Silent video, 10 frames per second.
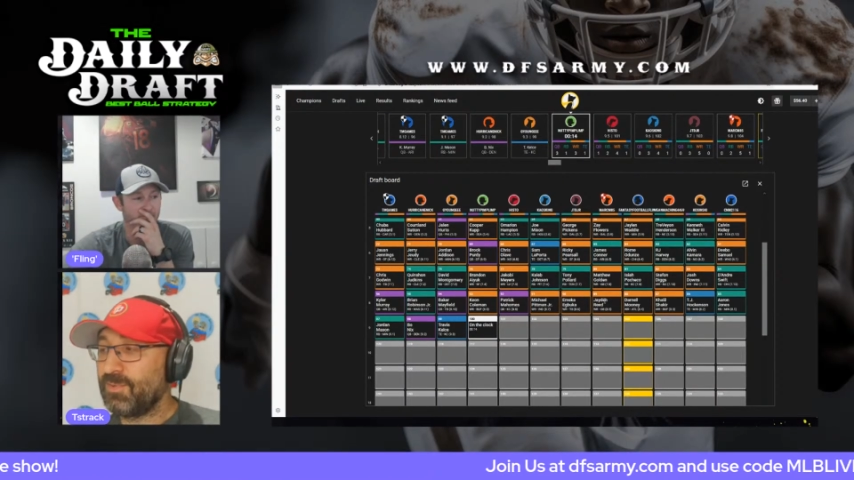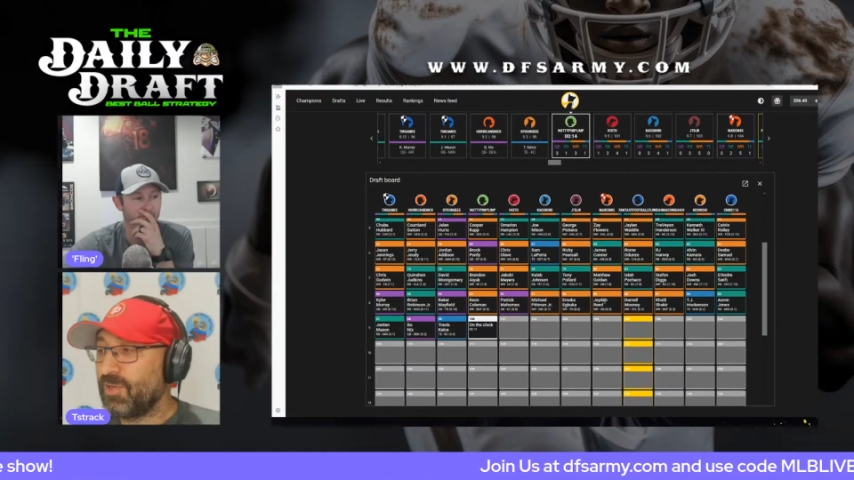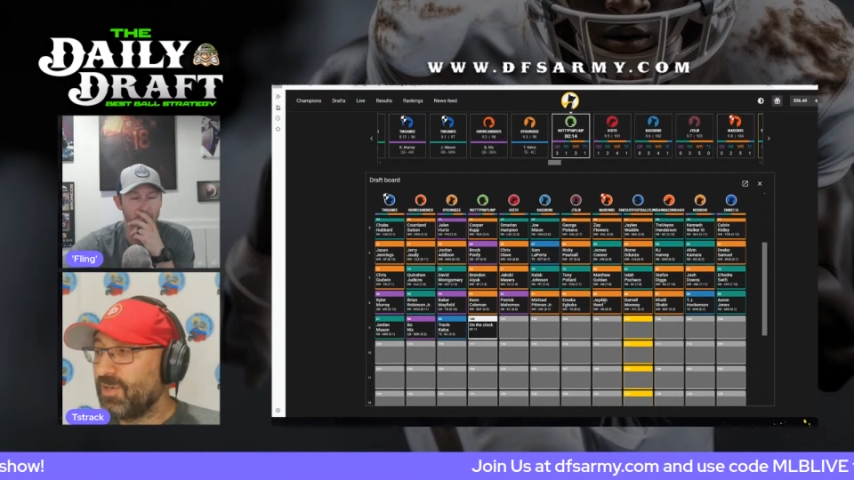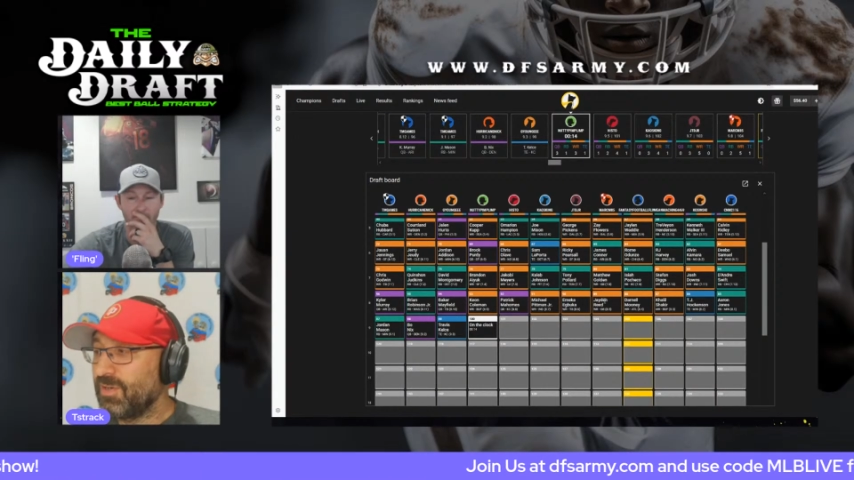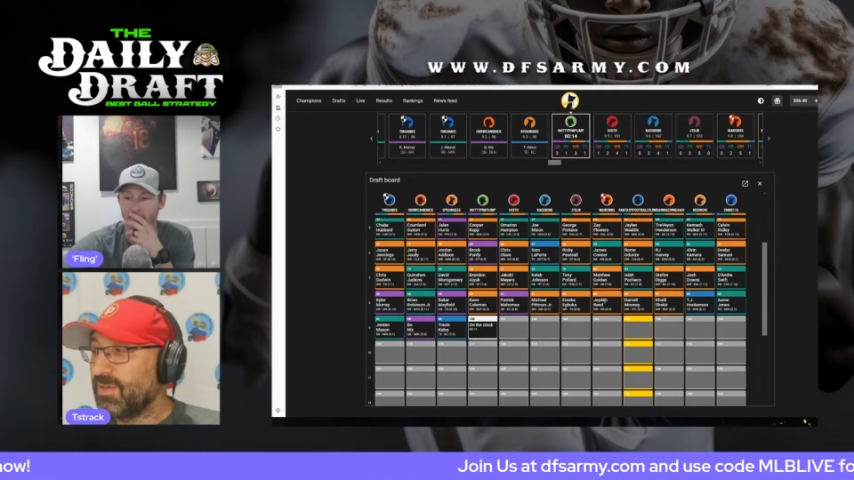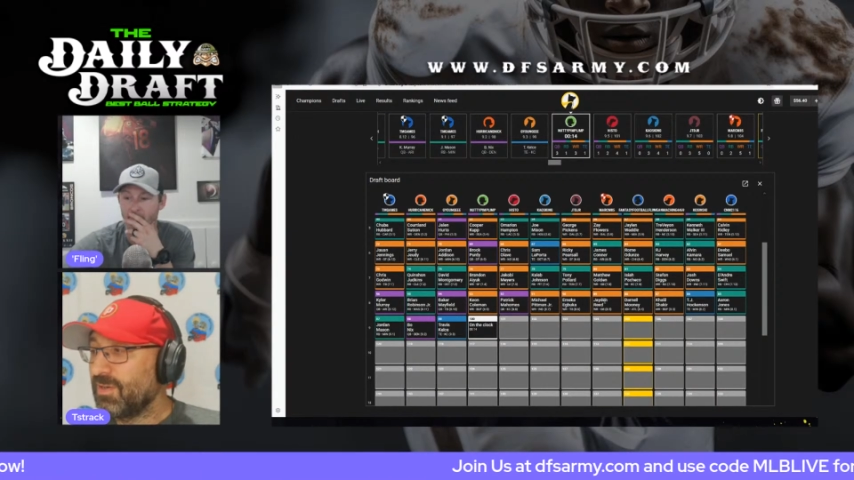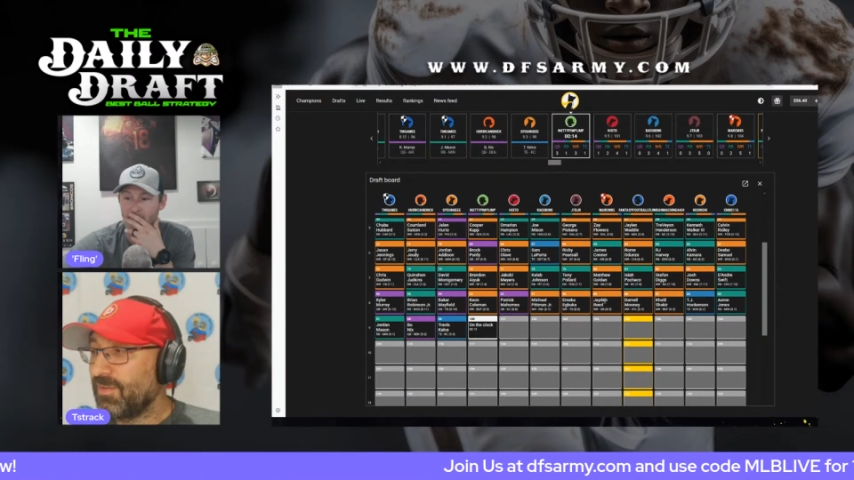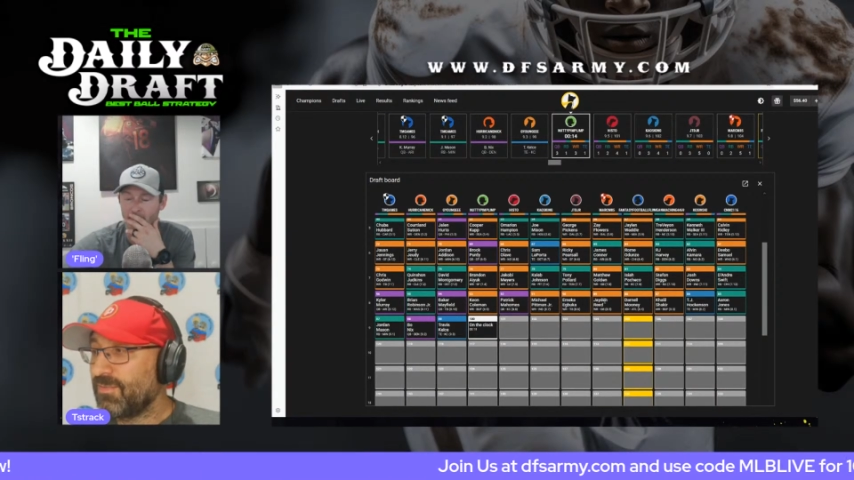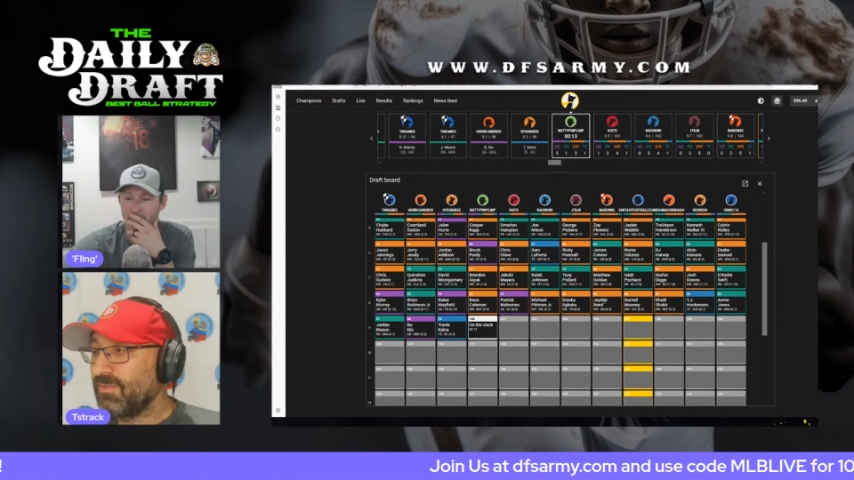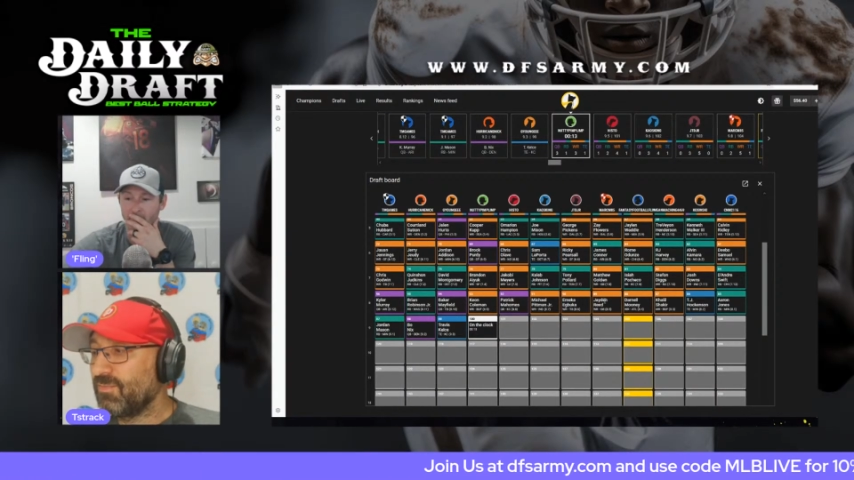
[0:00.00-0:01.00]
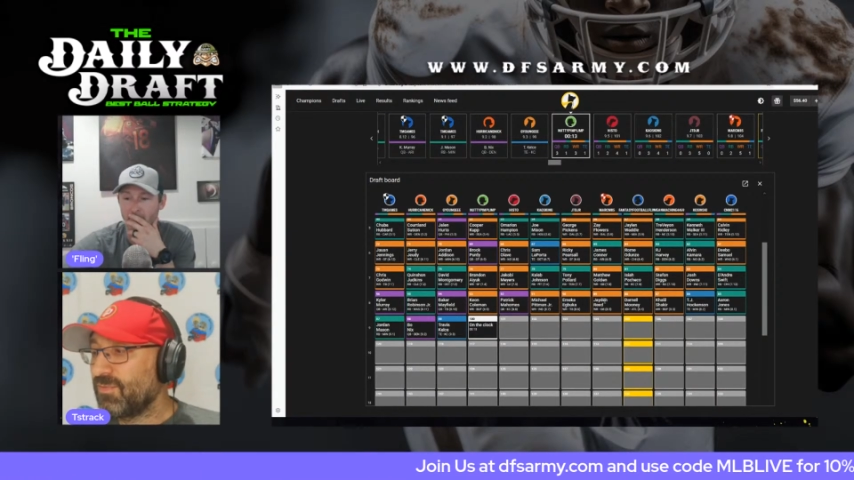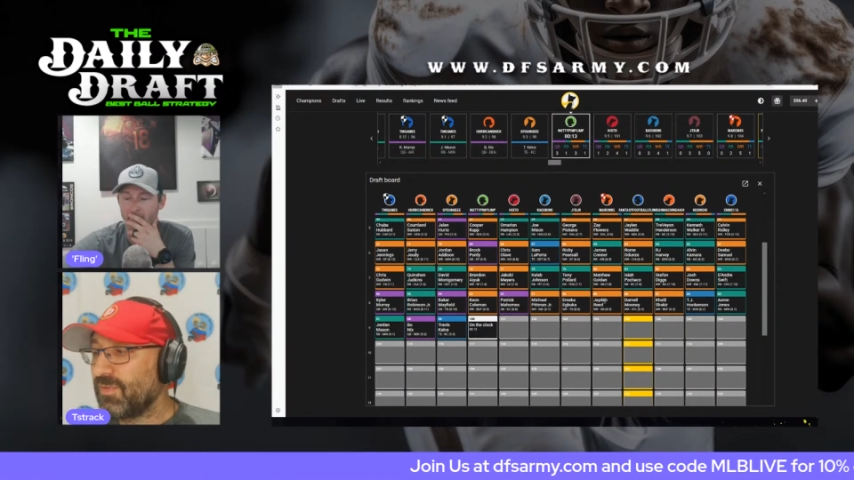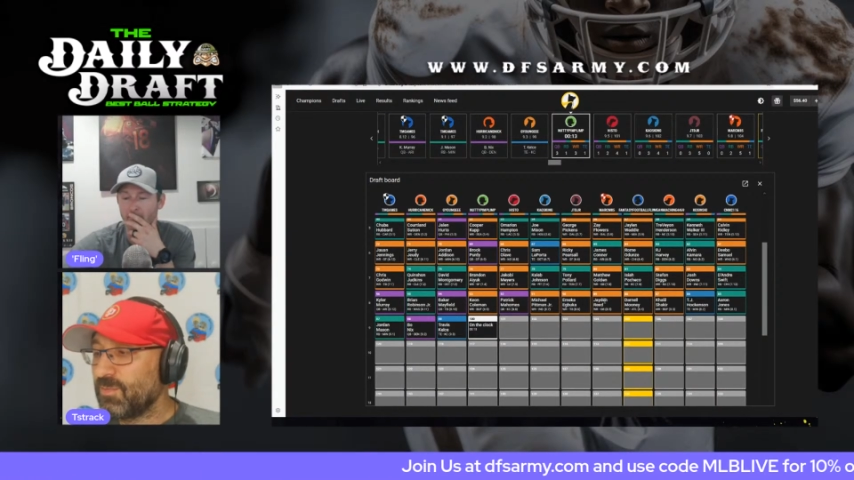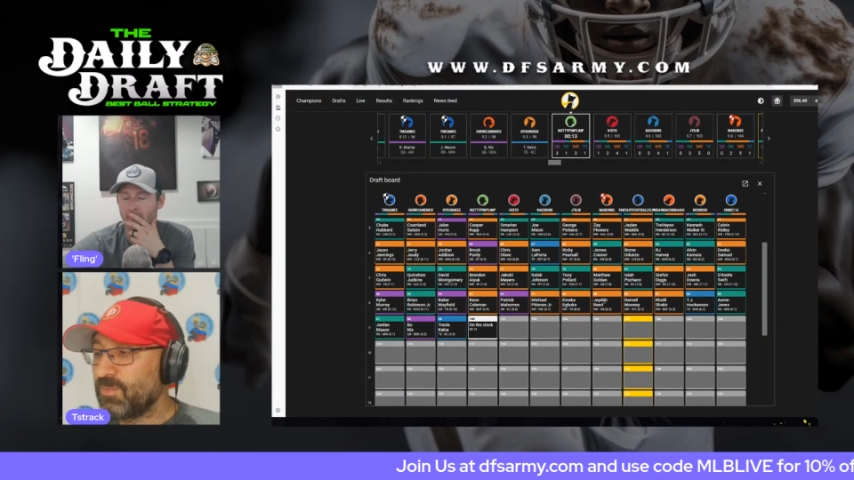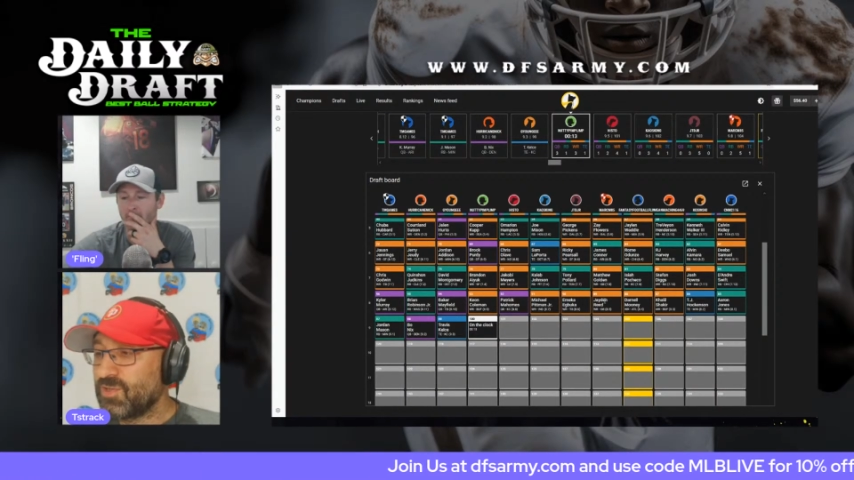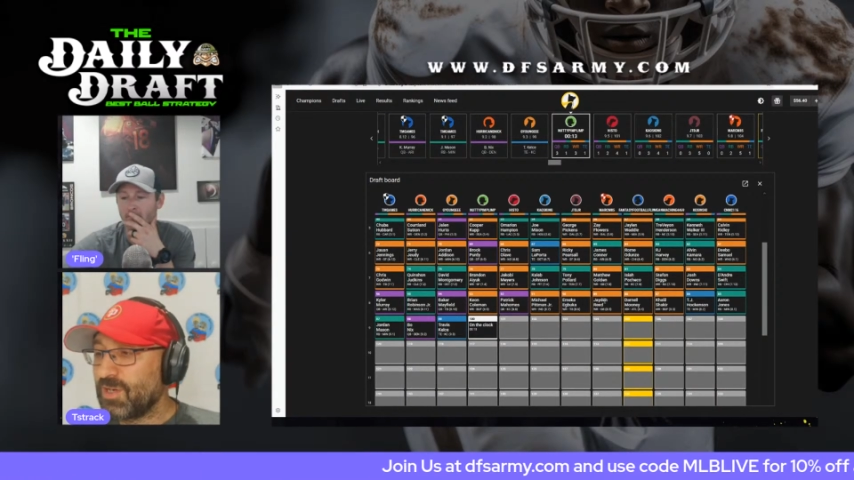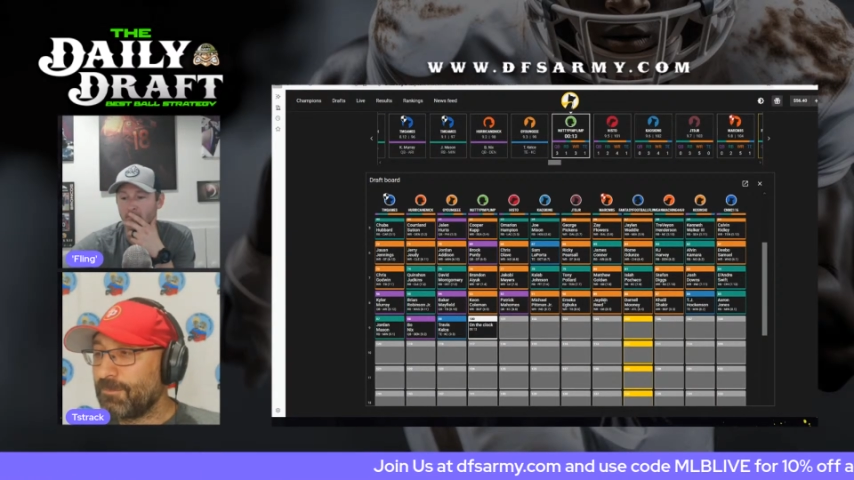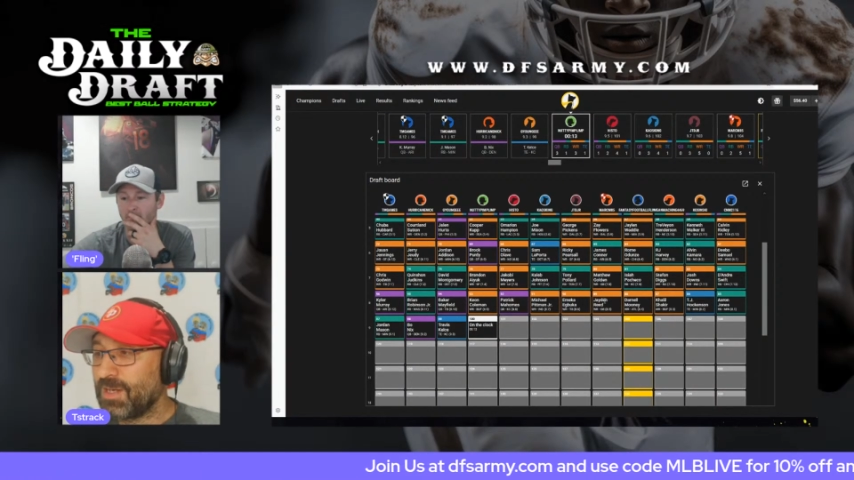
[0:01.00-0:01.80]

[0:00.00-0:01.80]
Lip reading: but I think the thing with Jack